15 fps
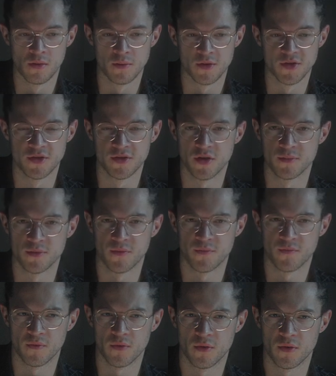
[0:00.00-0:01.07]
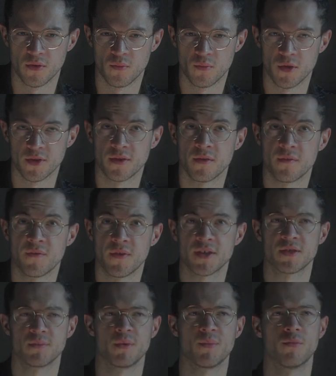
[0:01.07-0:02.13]
Because in terms of what
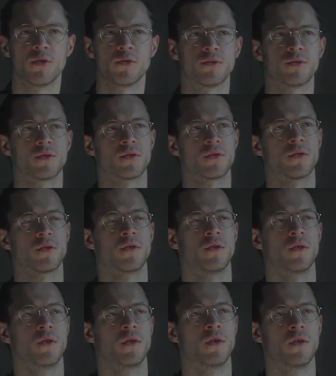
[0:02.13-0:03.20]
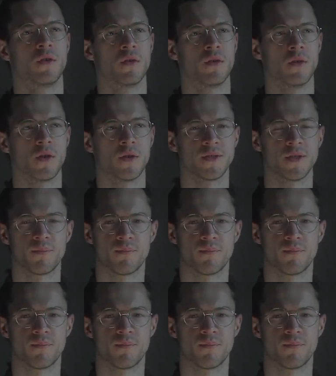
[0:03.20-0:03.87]
affects me most, I'd